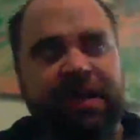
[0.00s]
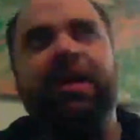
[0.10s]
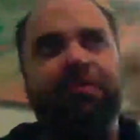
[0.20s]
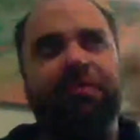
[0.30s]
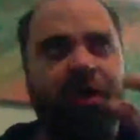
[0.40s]

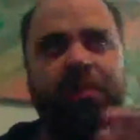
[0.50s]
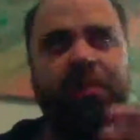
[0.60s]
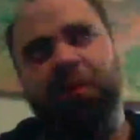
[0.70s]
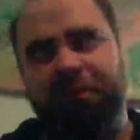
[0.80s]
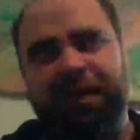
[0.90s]
and
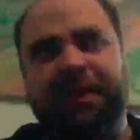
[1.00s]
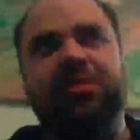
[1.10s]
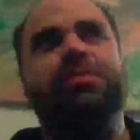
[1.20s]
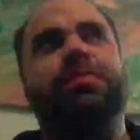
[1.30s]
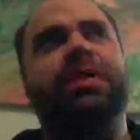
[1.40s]
Foucault weren't
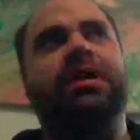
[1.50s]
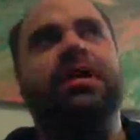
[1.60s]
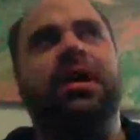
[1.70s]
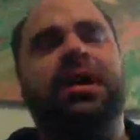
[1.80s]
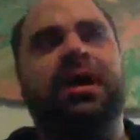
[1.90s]
friends,
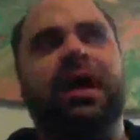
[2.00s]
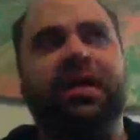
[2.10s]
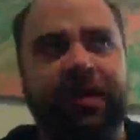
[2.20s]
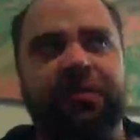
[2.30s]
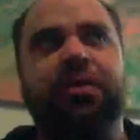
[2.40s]
but
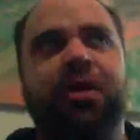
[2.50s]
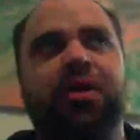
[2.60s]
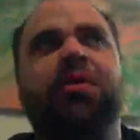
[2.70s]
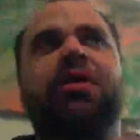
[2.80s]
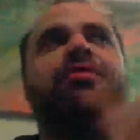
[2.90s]
I think that
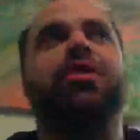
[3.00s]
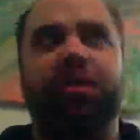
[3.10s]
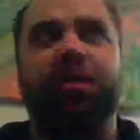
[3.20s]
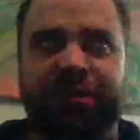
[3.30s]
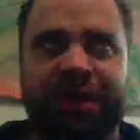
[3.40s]
Foucault would have
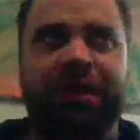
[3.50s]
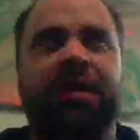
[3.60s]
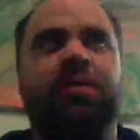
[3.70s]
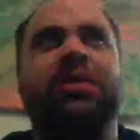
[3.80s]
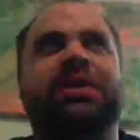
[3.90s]
agreed with
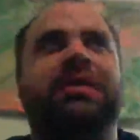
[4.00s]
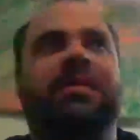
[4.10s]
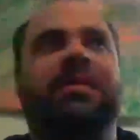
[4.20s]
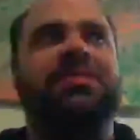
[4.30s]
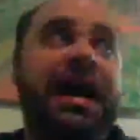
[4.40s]
Derrida when
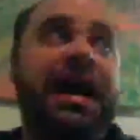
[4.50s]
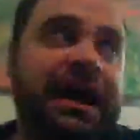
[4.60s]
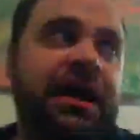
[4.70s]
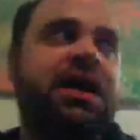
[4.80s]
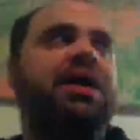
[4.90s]
Derrida
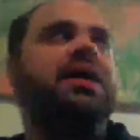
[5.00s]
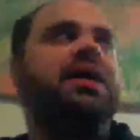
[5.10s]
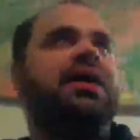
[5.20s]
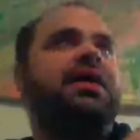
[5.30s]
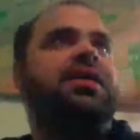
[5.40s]
said,
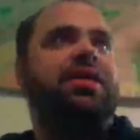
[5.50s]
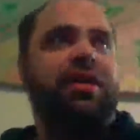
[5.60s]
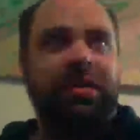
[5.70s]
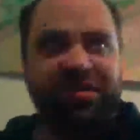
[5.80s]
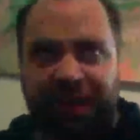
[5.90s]

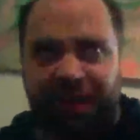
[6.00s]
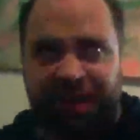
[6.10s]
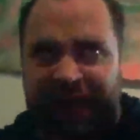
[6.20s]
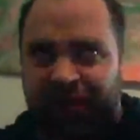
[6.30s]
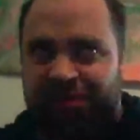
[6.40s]
there is
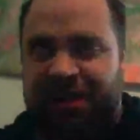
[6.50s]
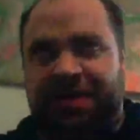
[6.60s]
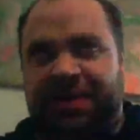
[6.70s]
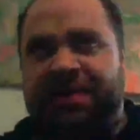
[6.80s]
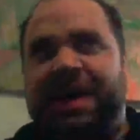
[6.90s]
nothing
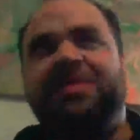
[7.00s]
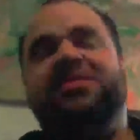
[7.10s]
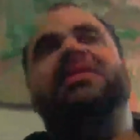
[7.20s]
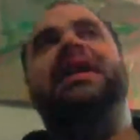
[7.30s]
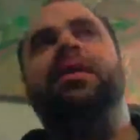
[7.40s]
outside the
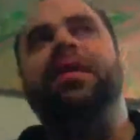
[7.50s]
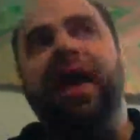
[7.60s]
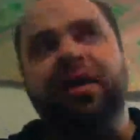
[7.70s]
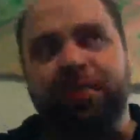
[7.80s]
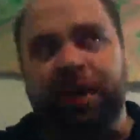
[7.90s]
text. Now, a
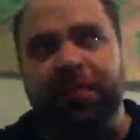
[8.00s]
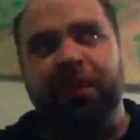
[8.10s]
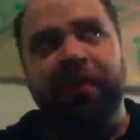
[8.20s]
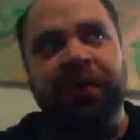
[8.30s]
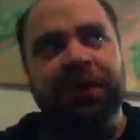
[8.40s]
lot of
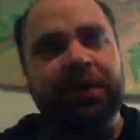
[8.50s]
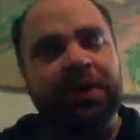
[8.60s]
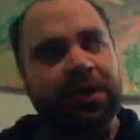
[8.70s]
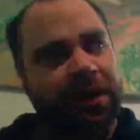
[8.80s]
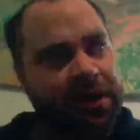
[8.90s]
people
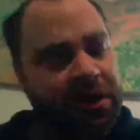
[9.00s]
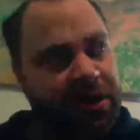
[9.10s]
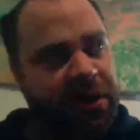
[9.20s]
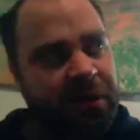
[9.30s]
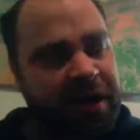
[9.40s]

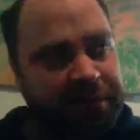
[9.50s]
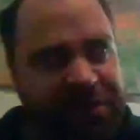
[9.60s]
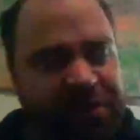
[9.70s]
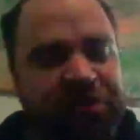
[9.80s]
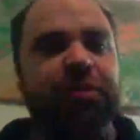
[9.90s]
have
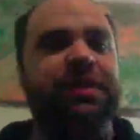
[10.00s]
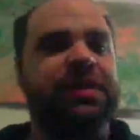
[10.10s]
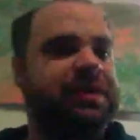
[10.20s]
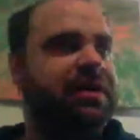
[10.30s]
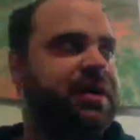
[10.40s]

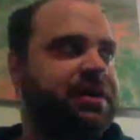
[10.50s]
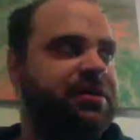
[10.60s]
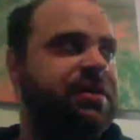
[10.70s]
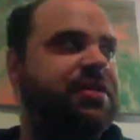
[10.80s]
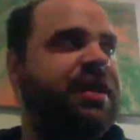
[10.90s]
misinterpreted
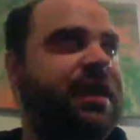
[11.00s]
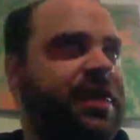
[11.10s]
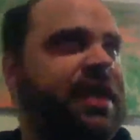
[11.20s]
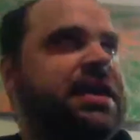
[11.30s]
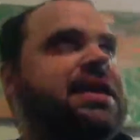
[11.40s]
Derrida to
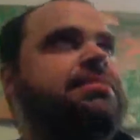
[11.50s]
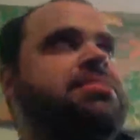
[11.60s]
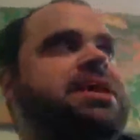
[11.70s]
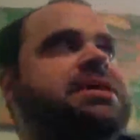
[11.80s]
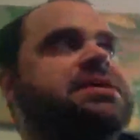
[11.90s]
think that
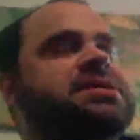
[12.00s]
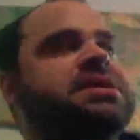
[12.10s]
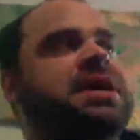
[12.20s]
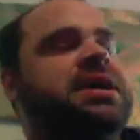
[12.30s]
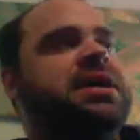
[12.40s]
he
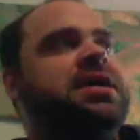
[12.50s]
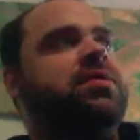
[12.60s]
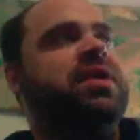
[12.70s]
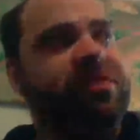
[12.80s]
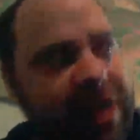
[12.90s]
means,
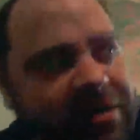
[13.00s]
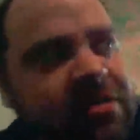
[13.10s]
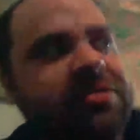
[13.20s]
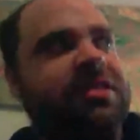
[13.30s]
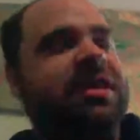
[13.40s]
when he
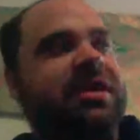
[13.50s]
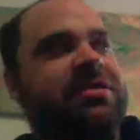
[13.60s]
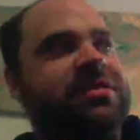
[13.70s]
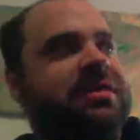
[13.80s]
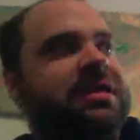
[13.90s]
says there's nothing
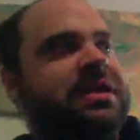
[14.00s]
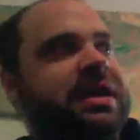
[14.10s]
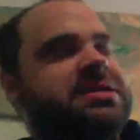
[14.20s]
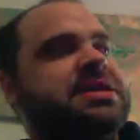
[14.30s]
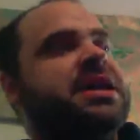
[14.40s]
outside the
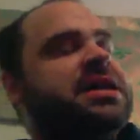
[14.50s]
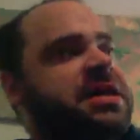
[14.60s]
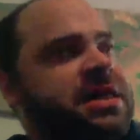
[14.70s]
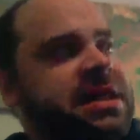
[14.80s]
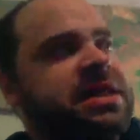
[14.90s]
text,
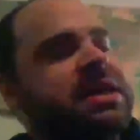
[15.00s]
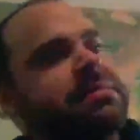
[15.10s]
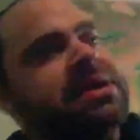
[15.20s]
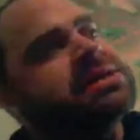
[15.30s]
to think that he